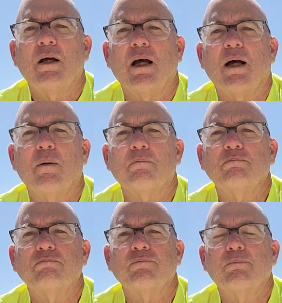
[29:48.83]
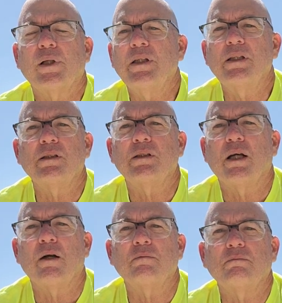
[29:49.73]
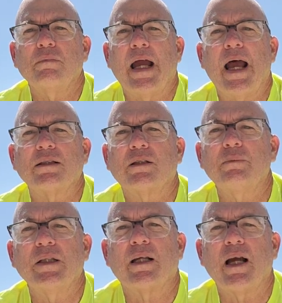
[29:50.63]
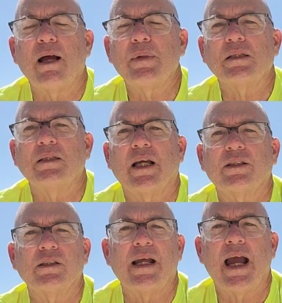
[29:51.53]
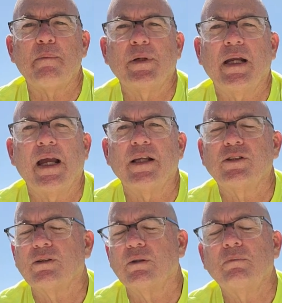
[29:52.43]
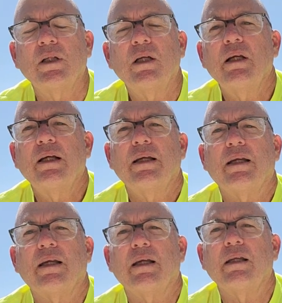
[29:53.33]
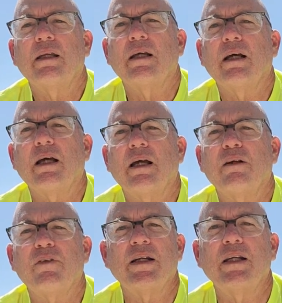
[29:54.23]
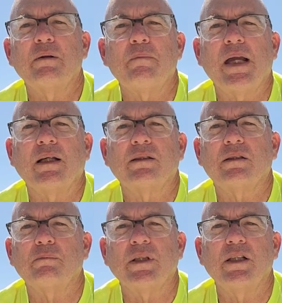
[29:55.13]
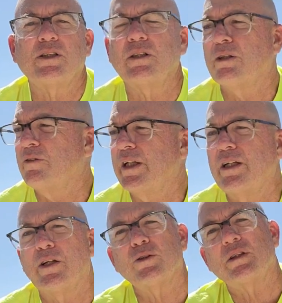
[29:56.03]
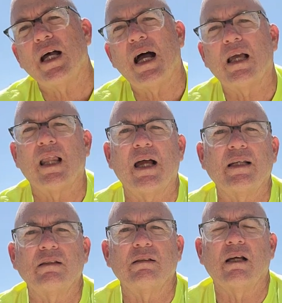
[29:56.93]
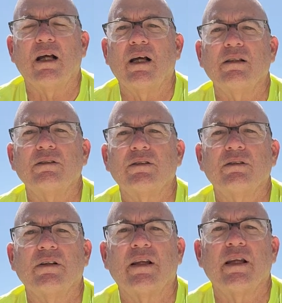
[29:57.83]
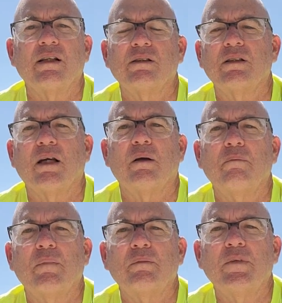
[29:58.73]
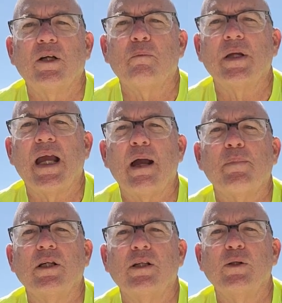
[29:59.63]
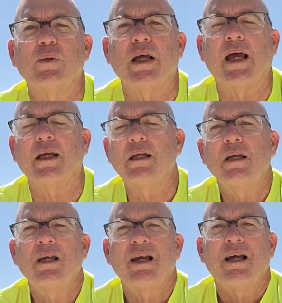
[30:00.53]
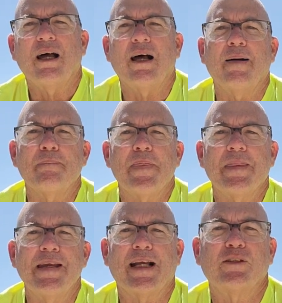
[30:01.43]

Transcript: um, please uh, ask them in the comment section. Happy to answer them. And, uh, and if I need to make some additional videos to highlight uh, certain things, uh, you know, I'll be happy to do that. Um, the next